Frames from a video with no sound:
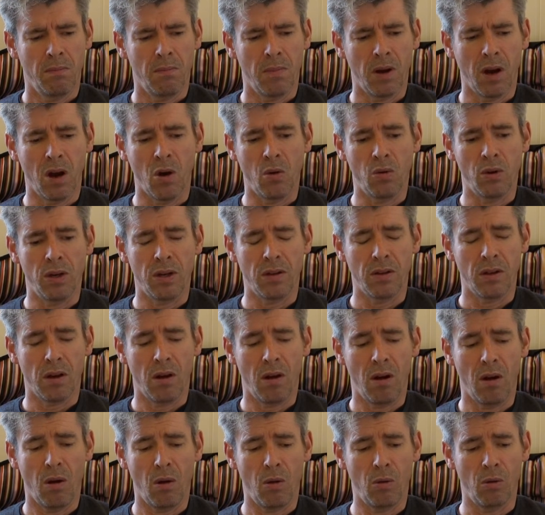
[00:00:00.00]
Only the
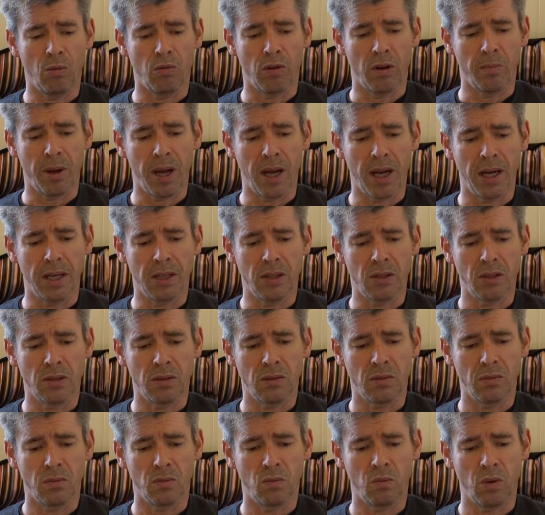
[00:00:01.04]
hole remained,
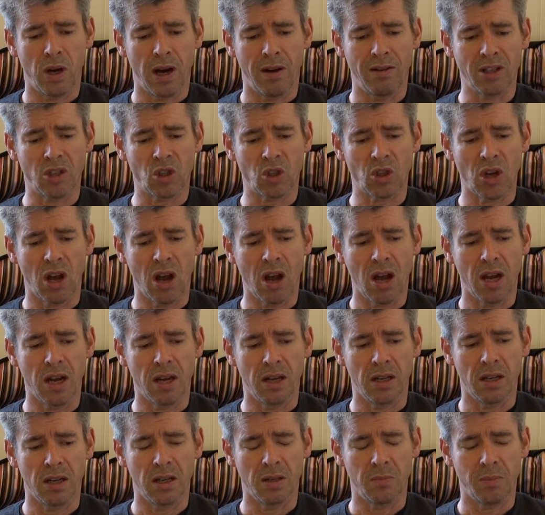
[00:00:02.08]
where its
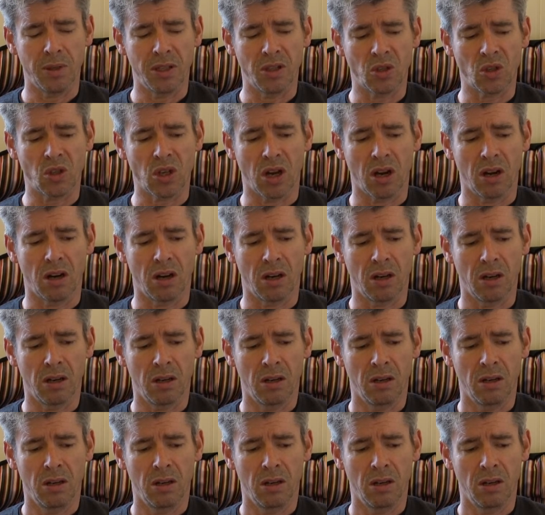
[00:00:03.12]
tyre had been sunk.